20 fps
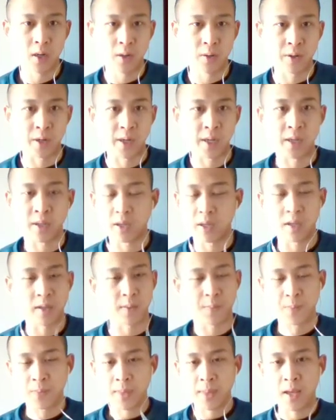Right, and
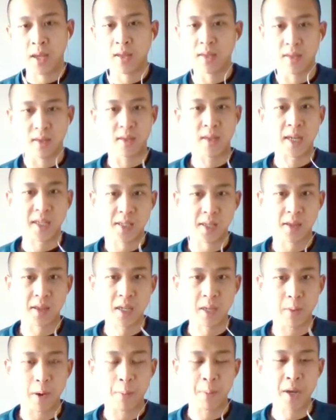that's the
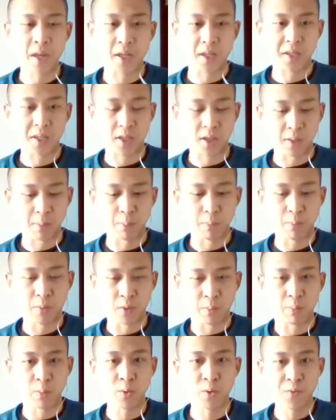thing about Melee is that the
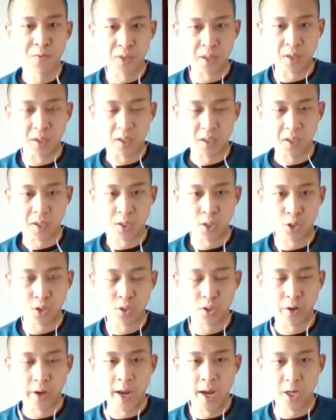moves and the
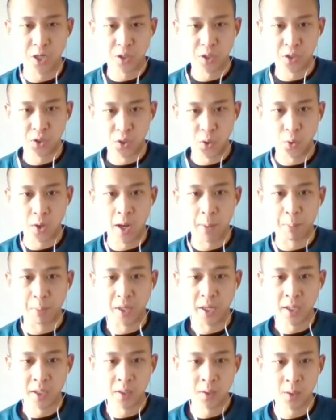decisions are actually so
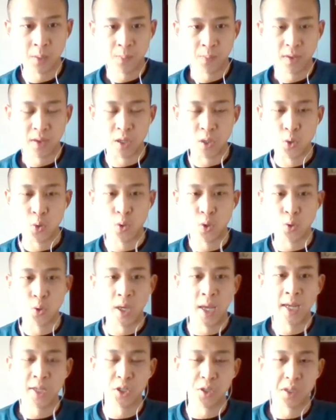complex that you
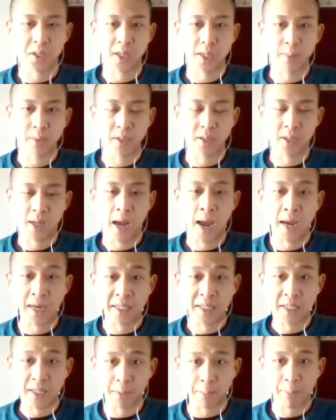can't just label it, I
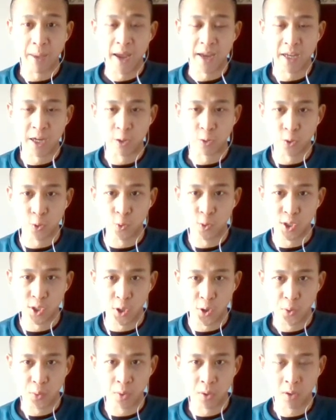did a back air to
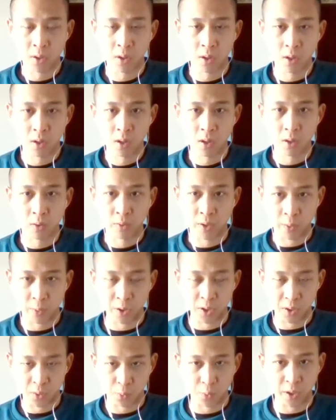zone, right?
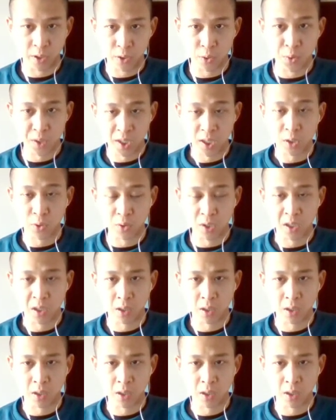Which is what you said you did.